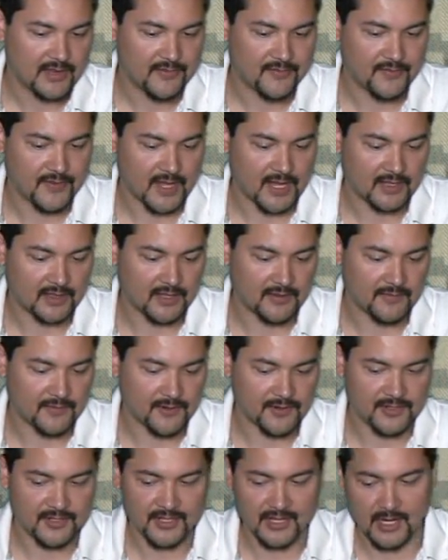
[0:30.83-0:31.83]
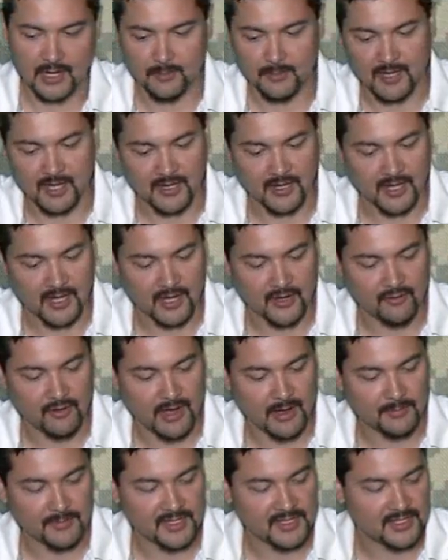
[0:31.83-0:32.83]
In fact, the first time I
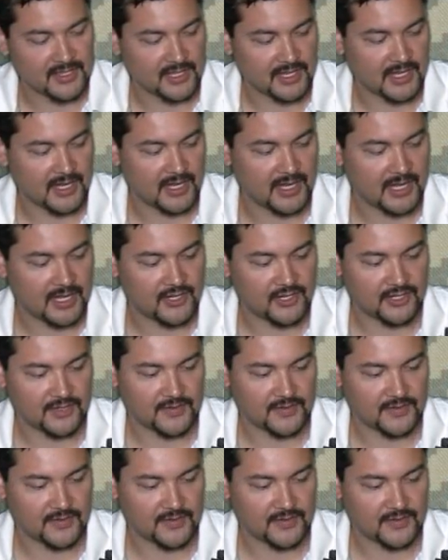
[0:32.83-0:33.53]
grabbed this thing, it